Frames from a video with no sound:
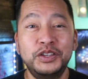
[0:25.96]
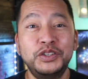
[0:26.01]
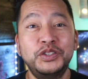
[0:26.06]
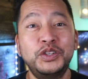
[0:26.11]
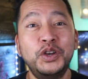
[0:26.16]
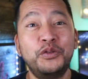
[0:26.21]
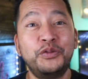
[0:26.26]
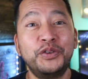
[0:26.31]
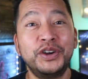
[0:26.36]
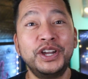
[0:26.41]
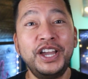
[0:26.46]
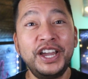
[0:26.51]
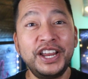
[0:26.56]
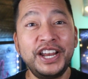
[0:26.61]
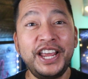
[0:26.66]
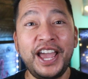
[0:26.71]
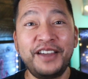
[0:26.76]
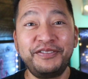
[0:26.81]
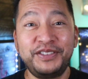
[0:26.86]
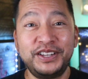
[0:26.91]
So if we're going
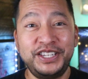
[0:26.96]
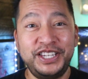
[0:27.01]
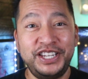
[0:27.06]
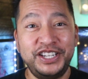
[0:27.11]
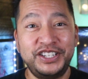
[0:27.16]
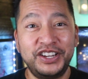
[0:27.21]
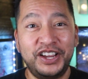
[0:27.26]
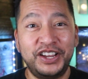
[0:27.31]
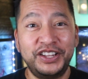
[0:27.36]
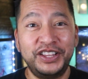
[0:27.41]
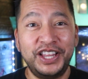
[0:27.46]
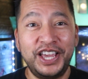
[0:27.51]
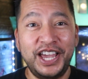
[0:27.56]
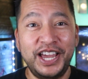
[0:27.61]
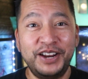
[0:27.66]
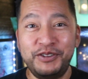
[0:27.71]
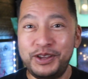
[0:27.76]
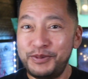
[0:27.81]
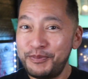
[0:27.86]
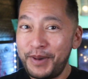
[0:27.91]
to have to teach
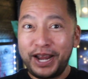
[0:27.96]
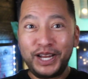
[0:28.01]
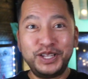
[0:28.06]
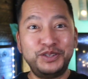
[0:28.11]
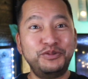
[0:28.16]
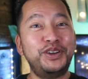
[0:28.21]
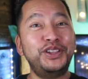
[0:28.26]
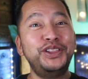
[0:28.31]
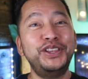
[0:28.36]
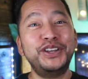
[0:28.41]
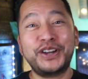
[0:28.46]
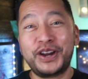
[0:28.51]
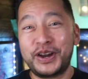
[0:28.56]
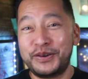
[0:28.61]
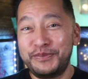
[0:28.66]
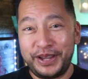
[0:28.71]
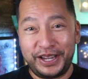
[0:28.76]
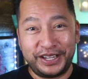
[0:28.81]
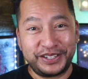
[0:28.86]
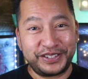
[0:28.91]
online, we might as well look our
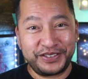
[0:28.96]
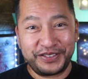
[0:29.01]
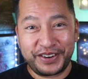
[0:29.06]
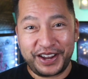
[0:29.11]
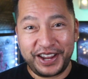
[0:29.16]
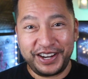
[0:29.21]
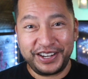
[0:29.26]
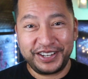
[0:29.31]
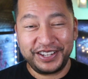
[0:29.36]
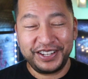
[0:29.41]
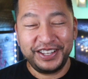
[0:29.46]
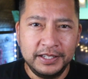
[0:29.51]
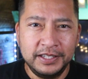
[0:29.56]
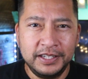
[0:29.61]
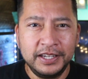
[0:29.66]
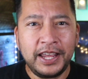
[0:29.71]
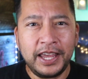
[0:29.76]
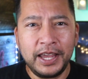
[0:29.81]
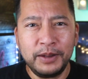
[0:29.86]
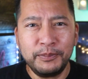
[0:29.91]
best, right?
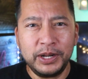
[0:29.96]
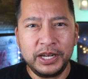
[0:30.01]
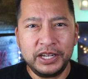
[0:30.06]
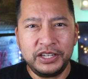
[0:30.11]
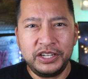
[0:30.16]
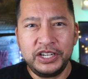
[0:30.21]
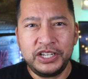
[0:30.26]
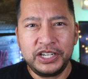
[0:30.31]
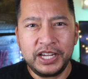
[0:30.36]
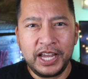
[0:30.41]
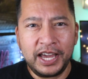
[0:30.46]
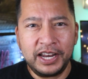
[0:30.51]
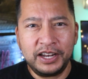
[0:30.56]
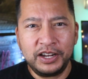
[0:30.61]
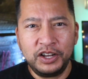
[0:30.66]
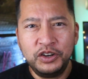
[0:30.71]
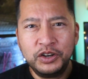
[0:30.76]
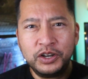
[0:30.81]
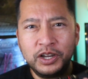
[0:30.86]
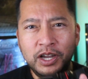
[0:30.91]
Today I'm going to teach you how
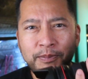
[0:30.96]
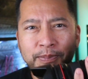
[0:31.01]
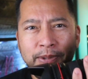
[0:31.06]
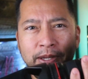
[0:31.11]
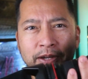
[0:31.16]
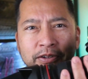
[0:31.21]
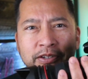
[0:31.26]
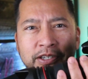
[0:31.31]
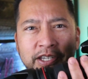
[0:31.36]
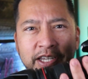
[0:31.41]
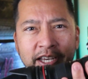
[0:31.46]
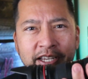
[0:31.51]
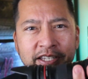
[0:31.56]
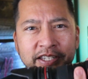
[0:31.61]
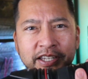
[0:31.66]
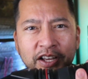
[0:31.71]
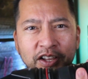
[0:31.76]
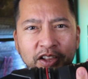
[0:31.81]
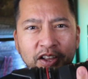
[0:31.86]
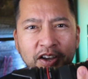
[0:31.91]
to hook up your
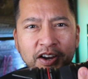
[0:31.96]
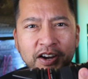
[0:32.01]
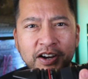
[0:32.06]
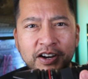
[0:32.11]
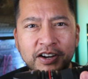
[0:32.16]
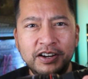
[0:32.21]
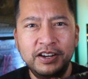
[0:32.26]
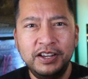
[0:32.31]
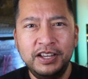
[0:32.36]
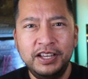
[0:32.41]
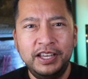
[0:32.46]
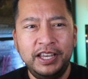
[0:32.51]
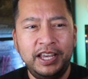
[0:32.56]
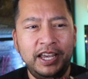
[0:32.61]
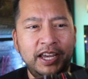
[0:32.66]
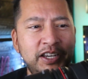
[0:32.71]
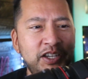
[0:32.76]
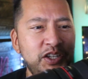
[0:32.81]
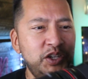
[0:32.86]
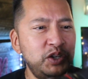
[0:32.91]
DSLR
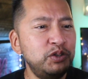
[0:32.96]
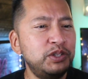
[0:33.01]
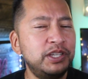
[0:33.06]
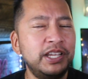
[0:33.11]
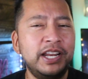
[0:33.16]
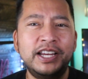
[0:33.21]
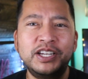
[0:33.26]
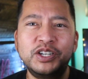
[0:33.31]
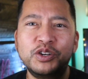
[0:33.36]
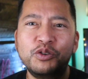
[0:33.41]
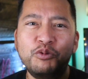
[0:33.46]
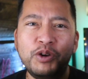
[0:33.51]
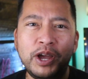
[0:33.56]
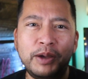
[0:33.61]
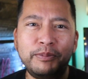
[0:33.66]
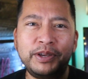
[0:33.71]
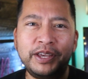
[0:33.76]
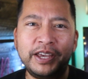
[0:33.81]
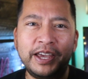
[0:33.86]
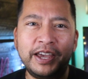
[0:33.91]
and use it as your
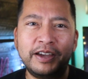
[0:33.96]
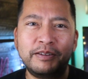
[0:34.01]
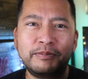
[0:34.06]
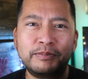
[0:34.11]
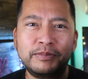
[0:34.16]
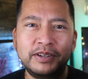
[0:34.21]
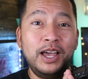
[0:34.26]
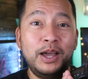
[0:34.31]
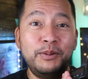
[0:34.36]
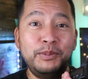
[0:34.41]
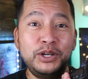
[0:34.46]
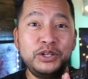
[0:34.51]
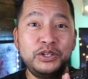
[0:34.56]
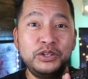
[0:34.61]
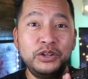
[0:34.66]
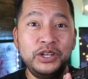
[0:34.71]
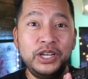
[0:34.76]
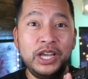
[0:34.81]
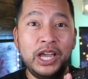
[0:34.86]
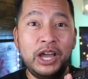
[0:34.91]
webcam. I'm going to
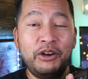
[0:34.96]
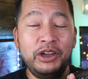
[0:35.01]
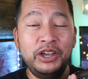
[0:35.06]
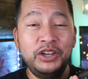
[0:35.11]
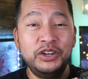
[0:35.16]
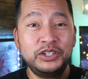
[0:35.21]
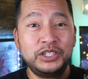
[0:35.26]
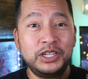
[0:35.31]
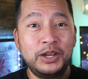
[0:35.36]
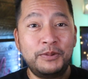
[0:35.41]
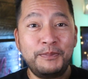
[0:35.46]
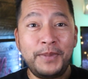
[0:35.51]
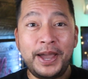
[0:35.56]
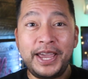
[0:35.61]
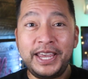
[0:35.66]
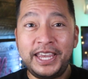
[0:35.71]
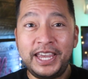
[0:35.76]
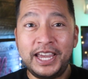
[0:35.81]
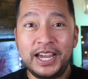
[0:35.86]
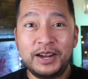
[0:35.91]
show you how I hooked up
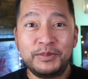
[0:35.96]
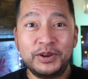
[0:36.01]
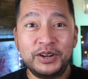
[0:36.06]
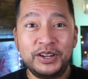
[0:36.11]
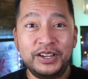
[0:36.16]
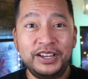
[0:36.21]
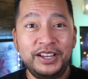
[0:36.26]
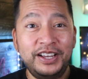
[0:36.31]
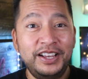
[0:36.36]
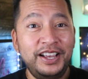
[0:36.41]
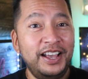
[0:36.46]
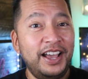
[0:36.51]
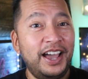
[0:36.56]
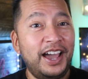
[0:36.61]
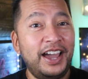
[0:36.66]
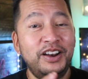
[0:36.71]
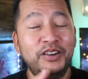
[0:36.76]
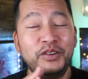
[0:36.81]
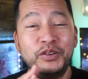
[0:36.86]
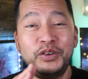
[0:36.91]
my camera.
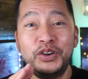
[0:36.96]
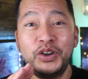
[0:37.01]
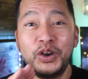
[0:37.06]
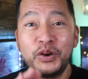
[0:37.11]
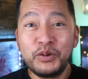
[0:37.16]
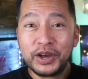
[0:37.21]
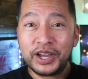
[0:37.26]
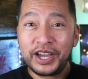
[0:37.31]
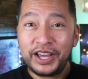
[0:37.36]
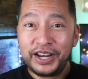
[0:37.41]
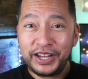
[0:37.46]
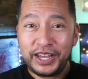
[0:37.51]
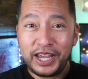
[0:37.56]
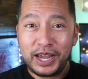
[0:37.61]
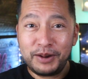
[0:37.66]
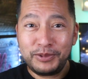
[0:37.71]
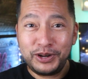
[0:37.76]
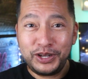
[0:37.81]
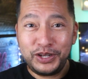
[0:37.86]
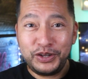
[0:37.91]
I don't know what kind of
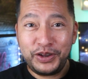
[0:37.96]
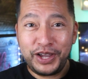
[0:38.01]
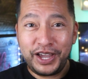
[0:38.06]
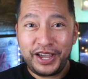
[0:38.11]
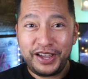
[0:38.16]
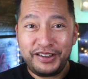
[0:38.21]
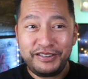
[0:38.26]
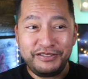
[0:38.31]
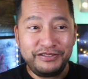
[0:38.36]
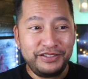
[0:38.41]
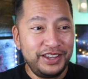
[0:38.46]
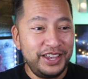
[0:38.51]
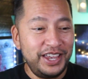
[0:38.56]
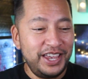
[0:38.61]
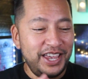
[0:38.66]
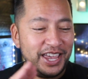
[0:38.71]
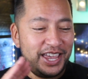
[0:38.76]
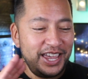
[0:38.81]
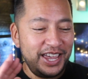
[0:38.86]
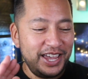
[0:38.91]
camera you have,
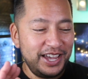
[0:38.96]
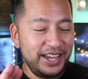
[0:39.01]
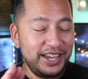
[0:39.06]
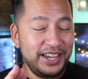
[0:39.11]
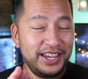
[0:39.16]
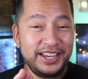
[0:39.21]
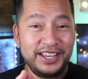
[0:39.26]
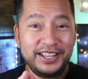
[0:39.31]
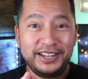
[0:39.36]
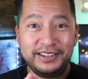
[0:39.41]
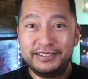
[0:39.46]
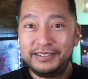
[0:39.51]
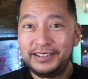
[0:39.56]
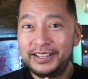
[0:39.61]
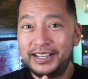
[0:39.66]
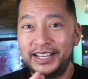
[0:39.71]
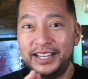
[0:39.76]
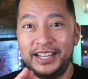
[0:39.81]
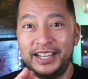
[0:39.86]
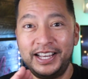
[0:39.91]
and
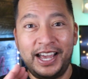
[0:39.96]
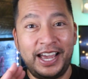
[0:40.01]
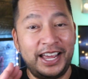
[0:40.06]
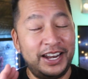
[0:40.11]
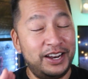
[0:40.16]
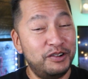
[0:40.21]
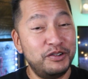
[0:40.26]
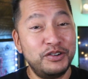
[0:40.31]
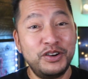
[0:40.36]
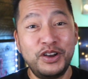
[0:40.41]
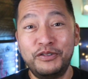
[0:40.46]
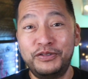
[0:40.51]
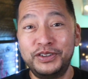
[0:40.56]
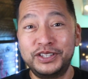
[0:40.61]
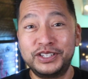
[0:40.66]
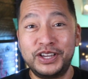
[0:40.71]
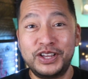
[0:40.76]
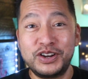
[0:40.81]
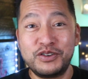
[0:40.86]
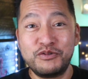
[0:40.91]
I don't know if
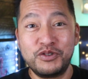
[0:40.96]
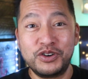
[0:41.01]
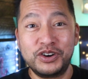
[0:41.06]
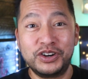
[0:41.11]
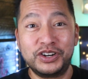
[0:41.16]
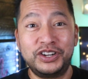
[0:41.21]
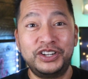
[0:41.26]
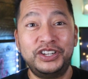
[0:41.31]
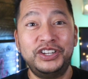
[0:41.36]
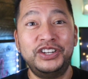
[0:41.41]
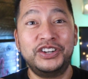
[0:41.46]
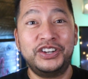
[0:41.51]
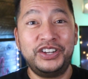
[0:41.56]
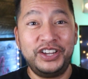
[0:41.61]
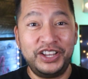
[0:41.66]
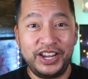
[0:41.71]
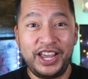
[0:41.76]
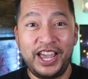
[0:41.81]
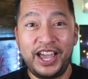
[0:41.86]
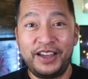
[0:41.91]
it's going to work. You're
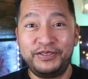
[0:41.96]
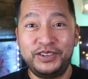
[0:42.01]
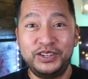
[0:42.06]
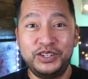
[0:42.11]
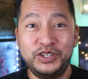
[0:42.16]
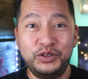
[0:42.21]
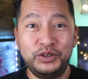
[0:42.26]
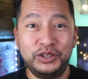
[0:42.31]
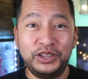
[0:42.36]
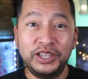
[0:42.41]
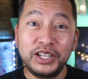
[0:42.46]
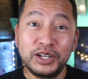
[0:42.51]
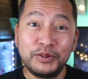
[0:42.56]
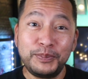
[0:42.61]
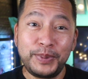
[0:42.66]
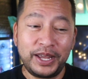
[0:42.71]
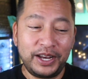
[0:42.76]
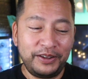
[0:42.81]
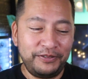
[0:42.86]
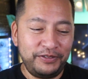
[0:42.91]
going to have to do a little
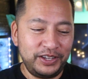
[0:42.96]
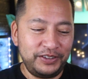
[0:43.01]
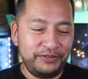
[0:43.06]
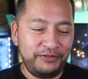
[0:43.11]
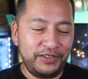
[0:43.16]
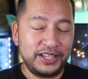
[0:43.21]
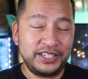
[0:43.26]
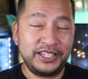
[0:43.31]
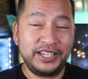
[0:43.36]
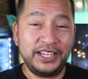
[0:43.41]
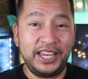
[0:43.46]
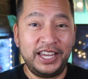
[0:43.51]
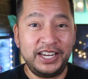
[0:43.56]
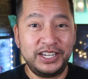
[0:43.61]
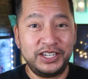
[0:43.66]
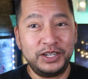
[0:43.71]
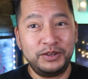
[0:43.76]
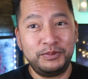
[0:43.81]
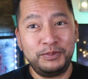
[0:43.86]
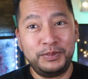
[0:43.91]
bit of
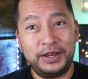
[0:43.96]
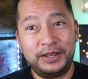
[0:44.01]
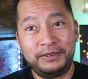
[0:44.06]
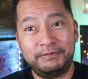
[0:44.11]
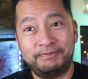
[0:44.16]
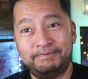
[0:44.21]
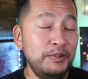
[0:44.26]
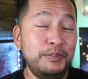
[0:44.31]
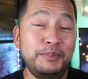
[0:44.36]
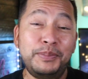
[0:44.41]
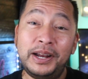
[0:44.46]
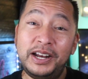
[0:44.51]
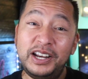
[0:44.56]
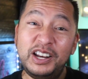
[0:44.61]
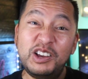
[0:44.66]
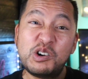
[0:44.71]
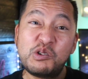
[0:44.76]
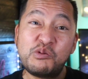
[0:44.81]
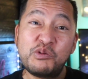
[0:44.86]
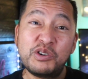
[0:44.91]
investigation, but I
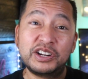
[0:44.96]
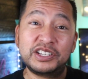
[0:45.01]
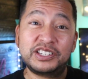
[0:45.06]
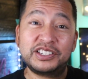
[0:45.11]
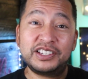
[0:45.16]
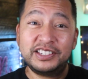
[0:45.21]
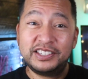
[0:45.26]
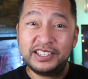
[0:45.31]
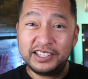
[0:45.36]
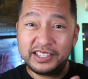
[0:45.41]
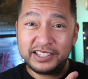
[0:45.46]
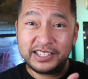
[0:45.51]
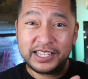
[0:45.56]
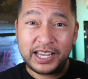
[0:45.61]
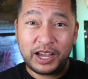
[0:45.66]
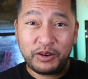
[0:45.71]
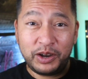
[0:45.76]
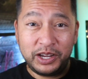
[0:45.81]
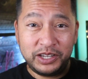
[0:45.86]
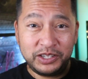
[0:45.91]
know it works because this is
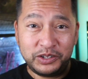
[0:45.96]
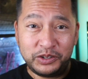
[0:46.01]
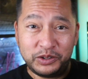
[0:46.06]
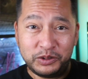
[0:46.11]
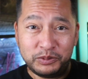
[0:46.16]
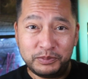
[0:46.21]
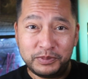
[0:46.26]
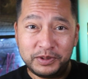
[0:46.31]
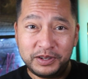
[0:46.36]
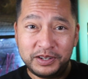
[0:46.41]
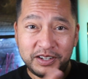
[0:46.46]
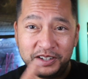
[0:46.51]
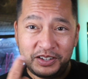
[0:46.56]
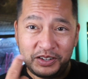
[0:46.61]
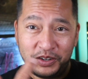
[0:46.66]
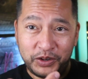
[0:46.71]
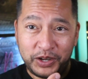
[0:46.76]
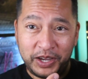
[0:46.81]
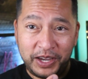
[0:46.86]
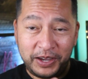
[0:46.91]
how I zoom,
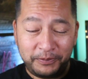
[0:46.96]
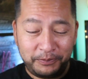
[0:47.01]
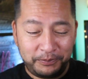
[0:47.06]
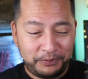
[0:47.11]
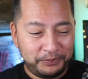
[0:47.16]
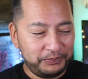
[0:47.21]
okay?